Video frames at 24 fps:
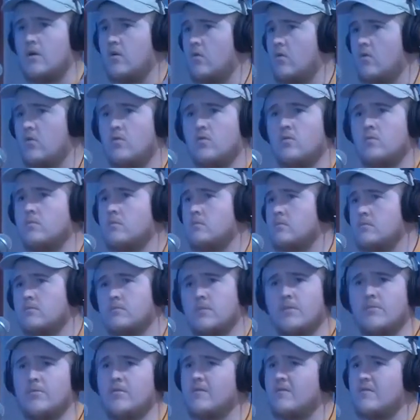at home,
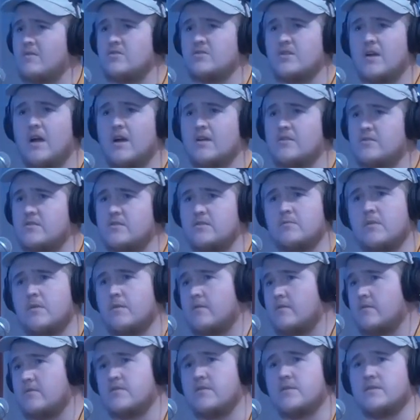maybe yeah. with the Josh's,
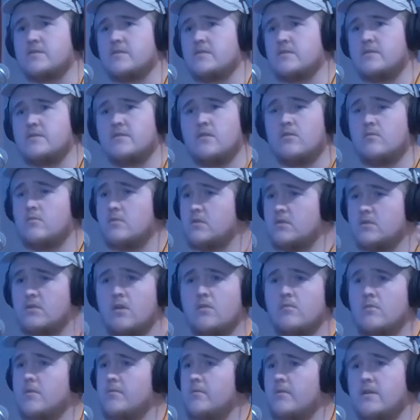maybe with the Justin's, all,
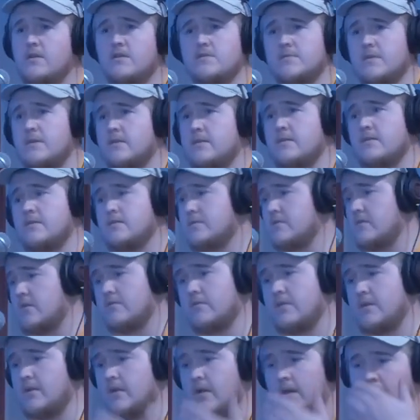all my buddies, man.
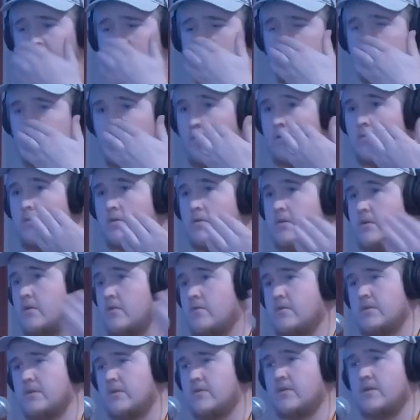So, I mean, Absolutely. It's portable.
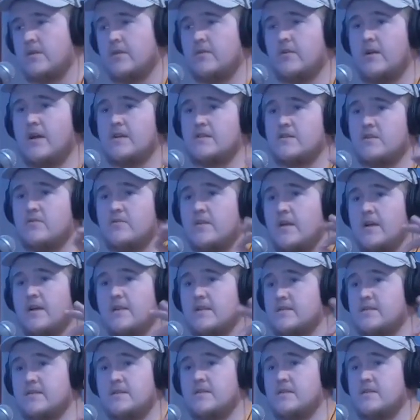You know, you, you, you guys know. are
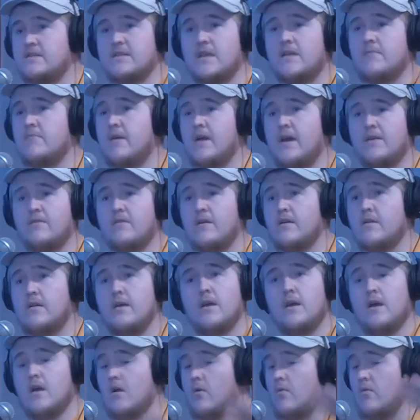not going to see the same background.
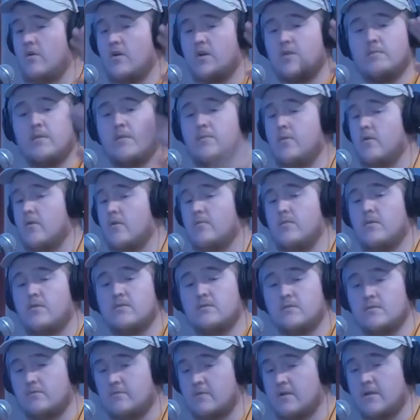We're going to be
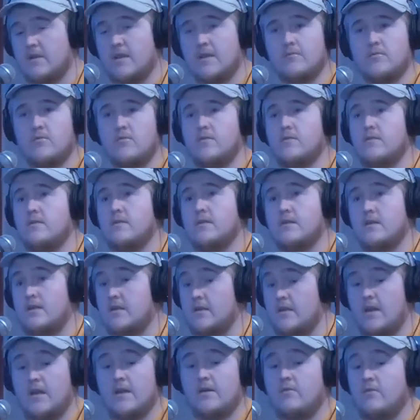portable. We're going to keep moving.
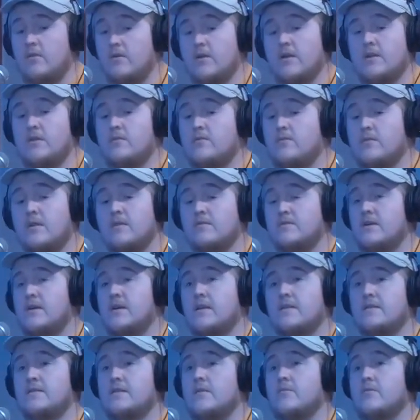Yeah. And yeah, we can do one
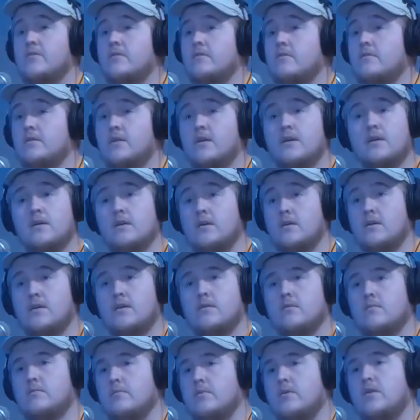outside in the summer. Yeah,
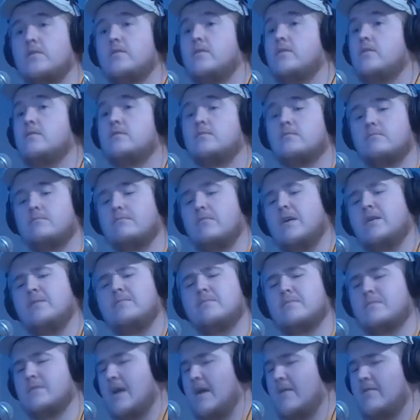dude. Beautiful,
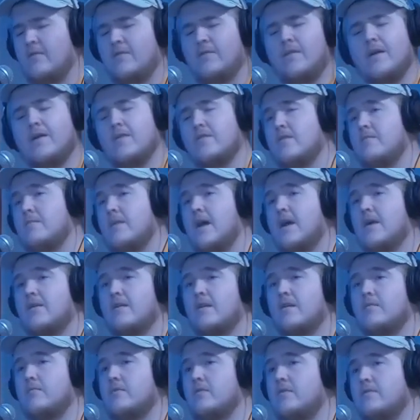right? Have the fire in the
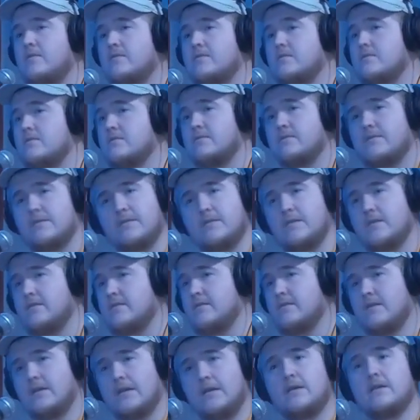background. Beautiful. You
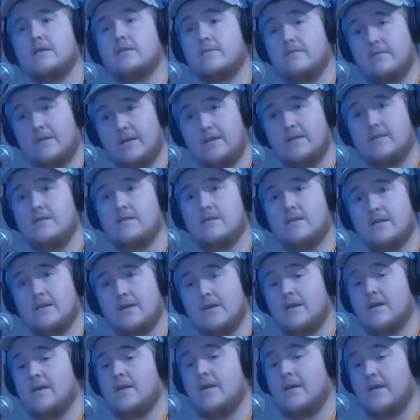That'd know? be awesome, man. Right?
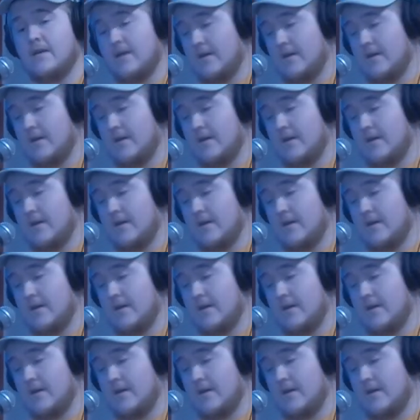That would be